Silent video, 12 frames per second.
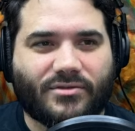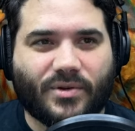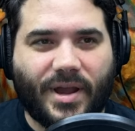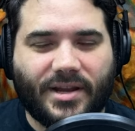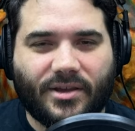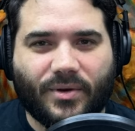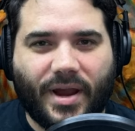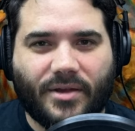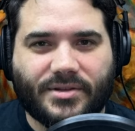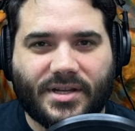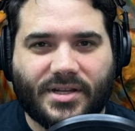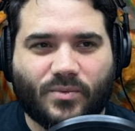Training
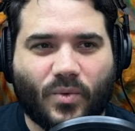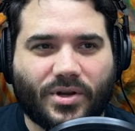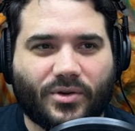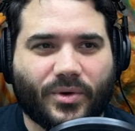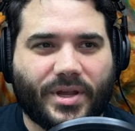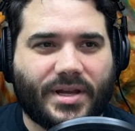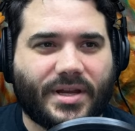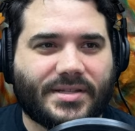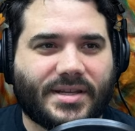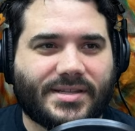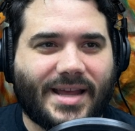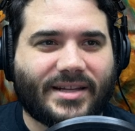Grounds. It is 1 green, and it
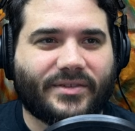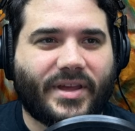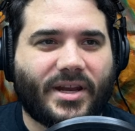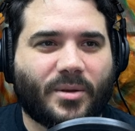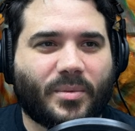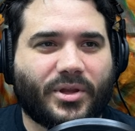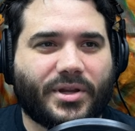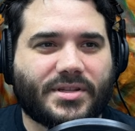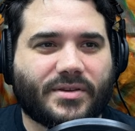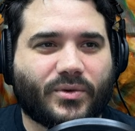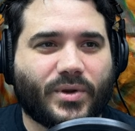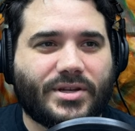says activated abilities
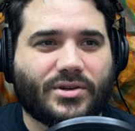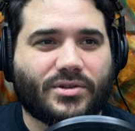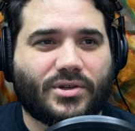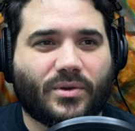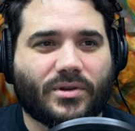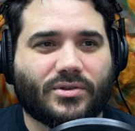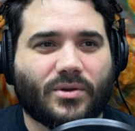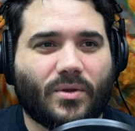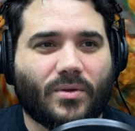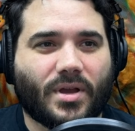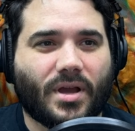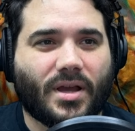of creatures you
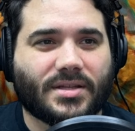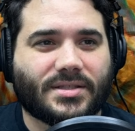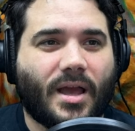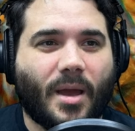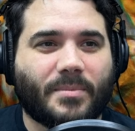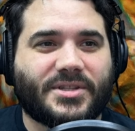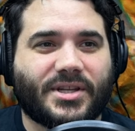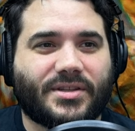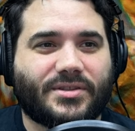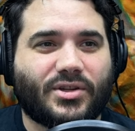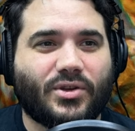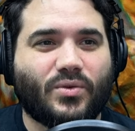control costs up to
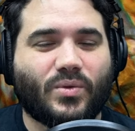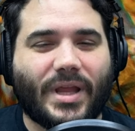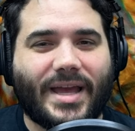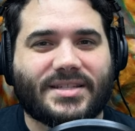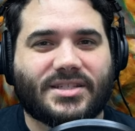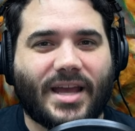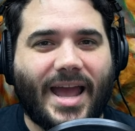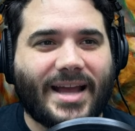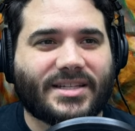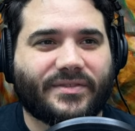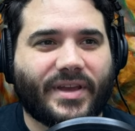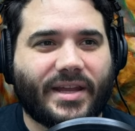2 less to
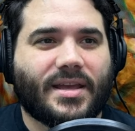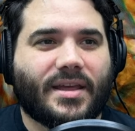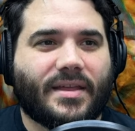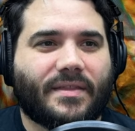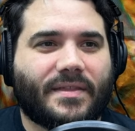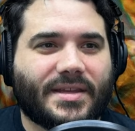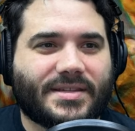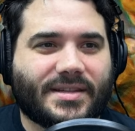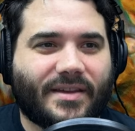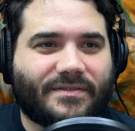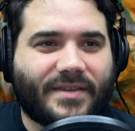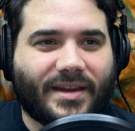activate. This
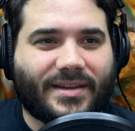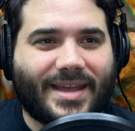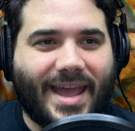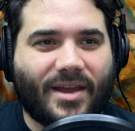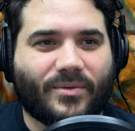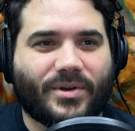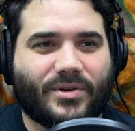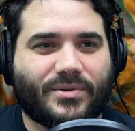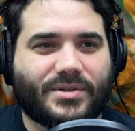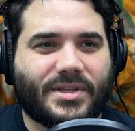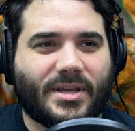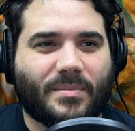effect can't
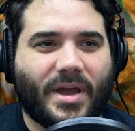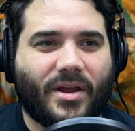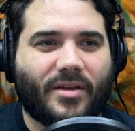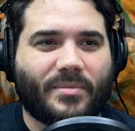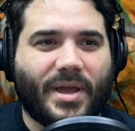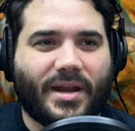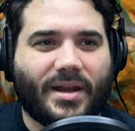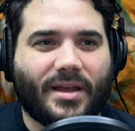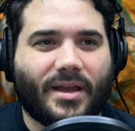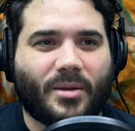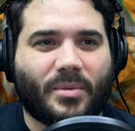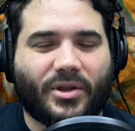reduce the amount of mana
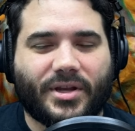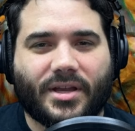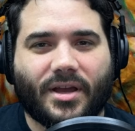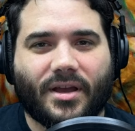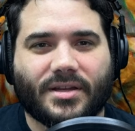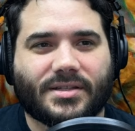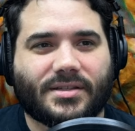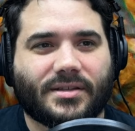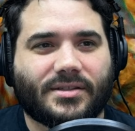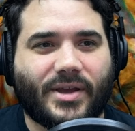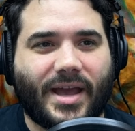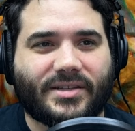an ability costs
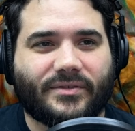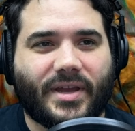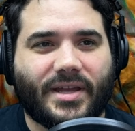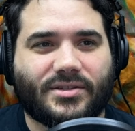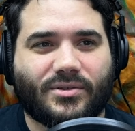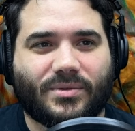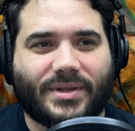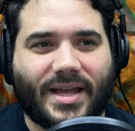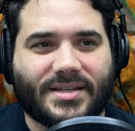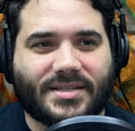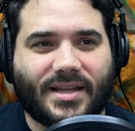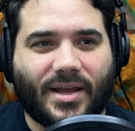to activate to
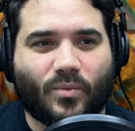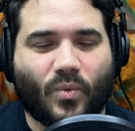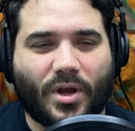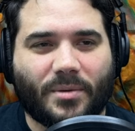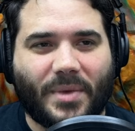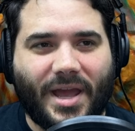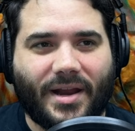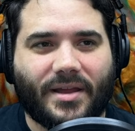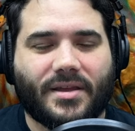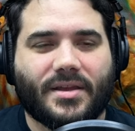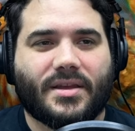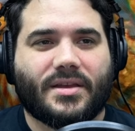less than 1 mana.
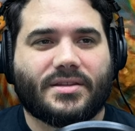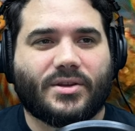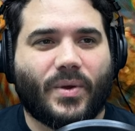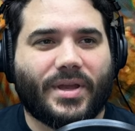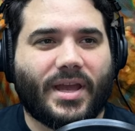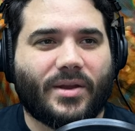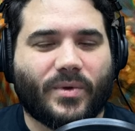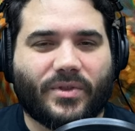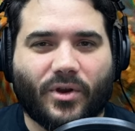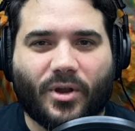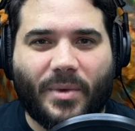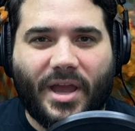So again, with
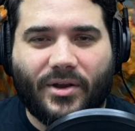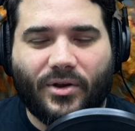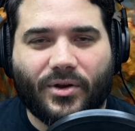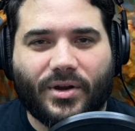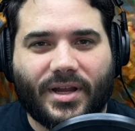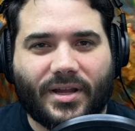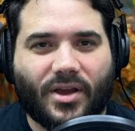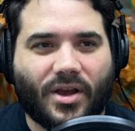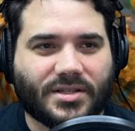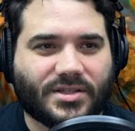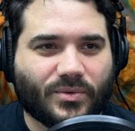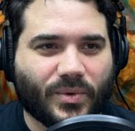our commander, it
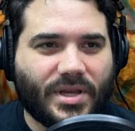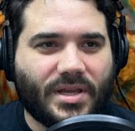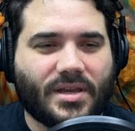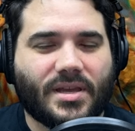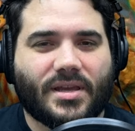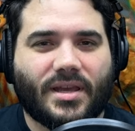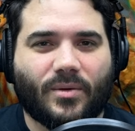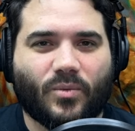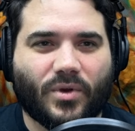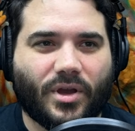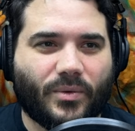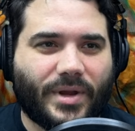costs 3, it
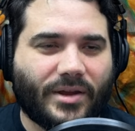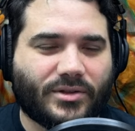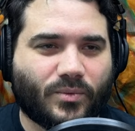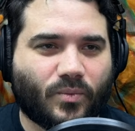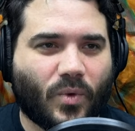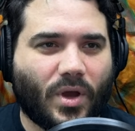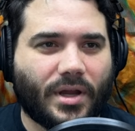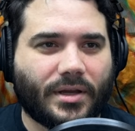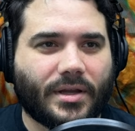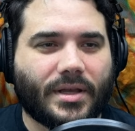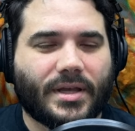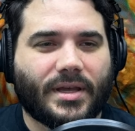will go down to
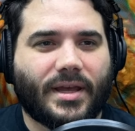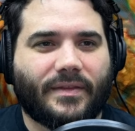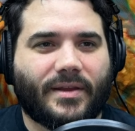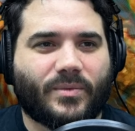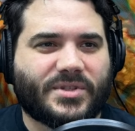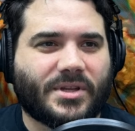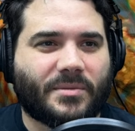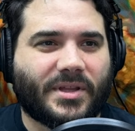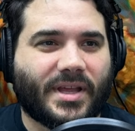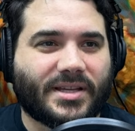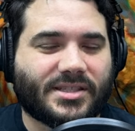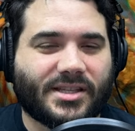1, and then with something
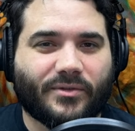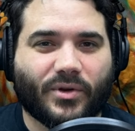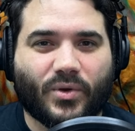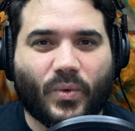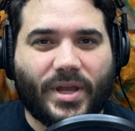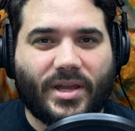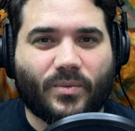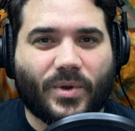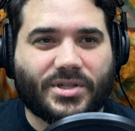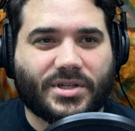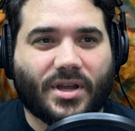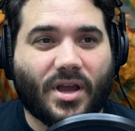like Sliver Queen,
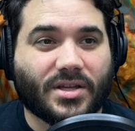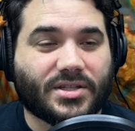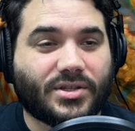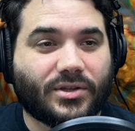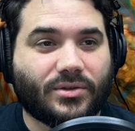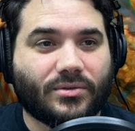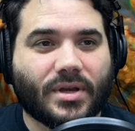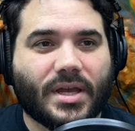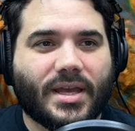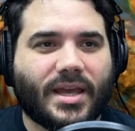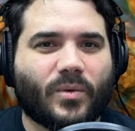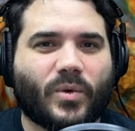which it costs 2,
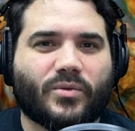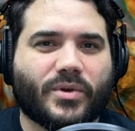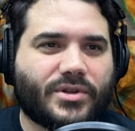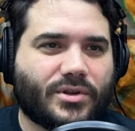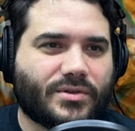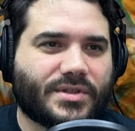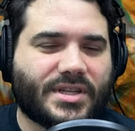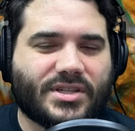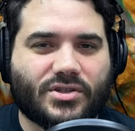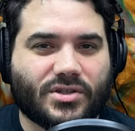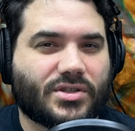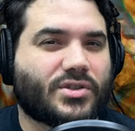it would reduce this
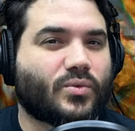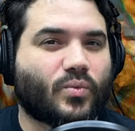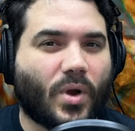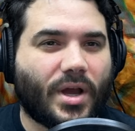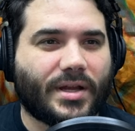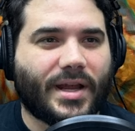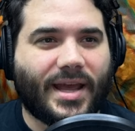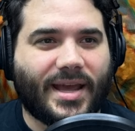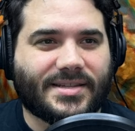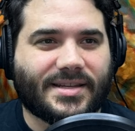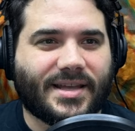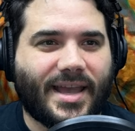just to 1
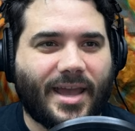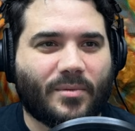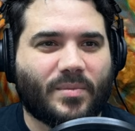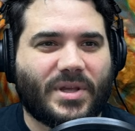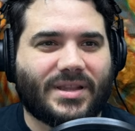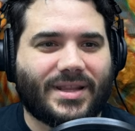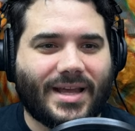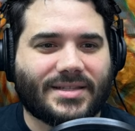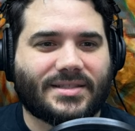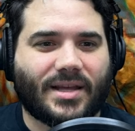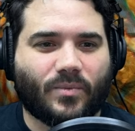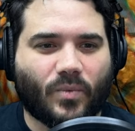as it can't be less
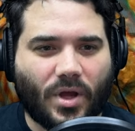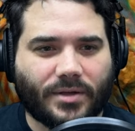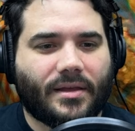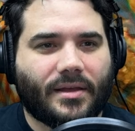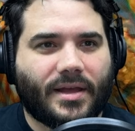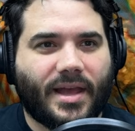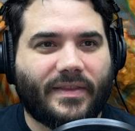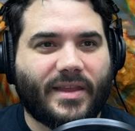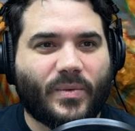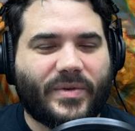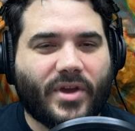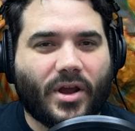than 1. And
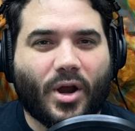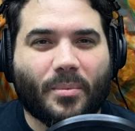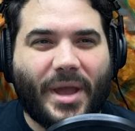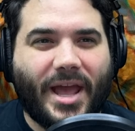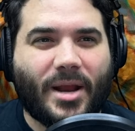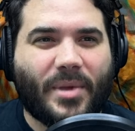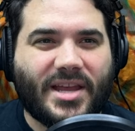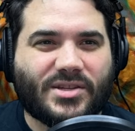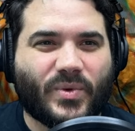then we've got our mana base.